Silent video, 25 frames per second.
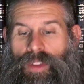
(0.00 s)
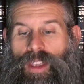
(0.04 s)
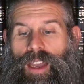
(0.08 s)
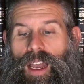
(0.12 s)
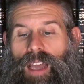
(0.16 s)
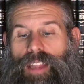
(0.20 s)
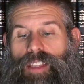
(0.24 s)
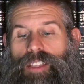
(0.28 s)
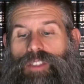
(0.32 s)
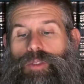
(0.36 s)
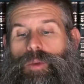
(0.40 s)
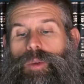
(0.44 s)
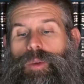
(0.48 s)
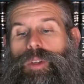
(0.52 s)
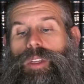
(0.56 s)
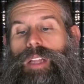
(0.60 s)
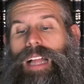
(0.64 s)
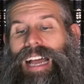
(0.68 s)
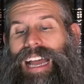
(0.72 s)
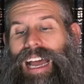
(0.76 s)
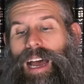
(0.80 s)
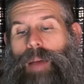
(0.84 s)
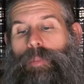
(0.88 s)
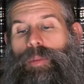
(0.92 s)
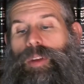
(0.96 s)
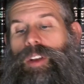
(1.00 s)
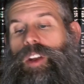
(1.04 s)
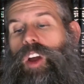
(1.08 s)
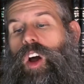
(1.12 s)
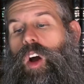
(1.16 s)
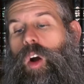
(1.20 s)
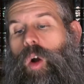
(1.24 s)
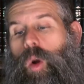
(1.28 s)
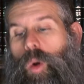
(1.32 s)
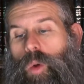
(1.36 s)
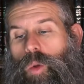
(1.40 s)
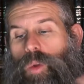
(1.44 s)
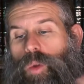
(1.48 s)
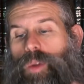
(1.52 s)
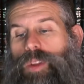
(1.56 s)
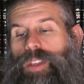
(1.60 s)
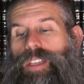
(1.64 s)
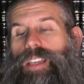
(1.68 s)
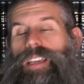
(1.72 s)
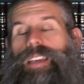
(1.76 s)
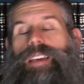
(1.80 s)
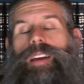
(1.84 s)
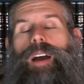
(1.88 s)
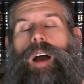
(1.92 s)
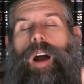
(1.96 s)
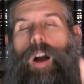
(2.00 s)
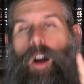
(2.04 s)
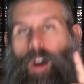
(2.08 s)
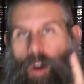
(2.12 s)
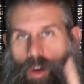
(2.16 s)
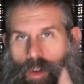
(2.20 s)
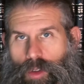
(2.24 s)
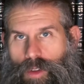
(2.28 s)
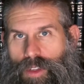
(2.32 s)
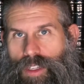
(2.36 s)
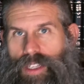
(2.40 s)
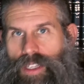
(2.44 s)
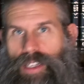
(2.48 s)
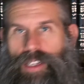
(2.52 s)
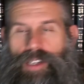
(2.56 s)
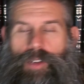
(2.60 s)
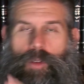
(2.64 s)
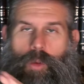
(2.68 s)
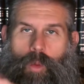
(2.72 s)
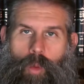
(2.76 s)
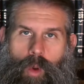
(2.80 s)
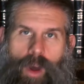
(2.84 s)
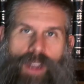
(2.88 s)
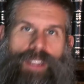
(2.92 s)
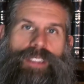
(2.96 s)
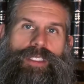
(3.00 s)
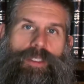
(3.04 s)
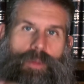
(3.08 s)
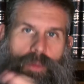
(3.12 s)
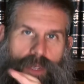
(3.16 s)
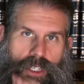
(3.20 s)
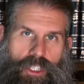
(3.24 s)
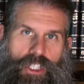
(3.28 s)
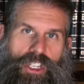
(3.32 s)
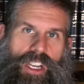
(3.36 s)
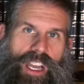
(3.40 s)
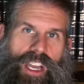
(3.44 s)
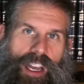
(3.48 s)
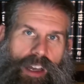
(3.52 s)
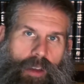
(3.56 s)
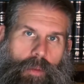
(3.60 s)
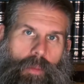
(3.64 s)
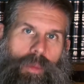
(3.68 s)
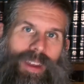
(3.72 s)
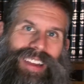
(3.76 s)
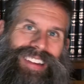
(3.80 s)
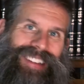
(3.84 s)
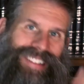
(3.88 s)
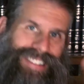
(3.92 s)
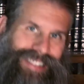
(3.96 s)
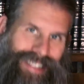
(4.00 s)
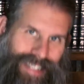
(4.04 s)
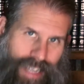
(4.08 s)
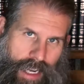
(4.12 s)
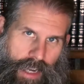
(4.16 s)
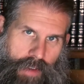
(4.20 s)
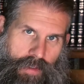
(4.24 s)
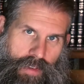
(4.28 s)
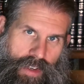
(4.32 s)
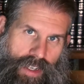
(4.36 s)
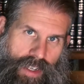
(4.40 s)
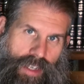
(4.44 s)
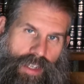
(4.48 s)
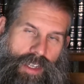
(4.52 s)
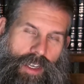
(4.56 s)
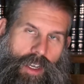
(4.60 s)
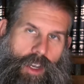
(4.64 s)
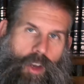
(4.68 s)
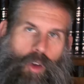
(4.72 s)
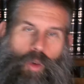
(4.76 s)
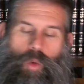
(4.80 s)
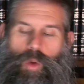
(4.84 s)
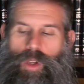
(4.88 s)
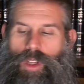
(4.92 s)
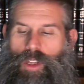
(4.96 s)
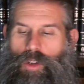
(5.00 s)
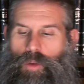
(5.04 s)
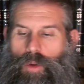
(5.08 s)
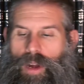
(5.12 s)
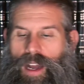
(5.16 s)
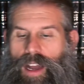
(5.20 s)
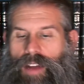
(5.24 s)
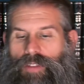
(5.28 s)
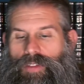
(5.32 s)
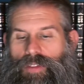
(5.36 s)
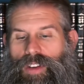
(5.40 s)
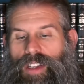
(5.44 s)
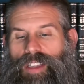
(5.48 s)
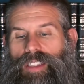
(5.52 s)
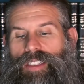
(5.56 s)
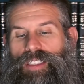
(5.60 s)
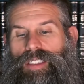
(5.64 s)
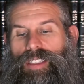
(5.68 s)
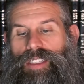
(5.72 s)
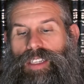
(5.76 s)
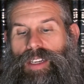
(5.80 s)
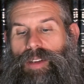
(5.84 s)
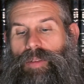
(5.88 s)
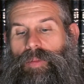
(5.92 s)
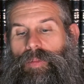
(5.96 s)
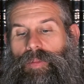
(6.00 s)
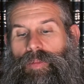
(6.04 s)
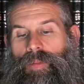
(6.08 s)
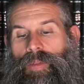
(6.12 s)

and this will happen only once Mashiach ben David will arrive on the scene.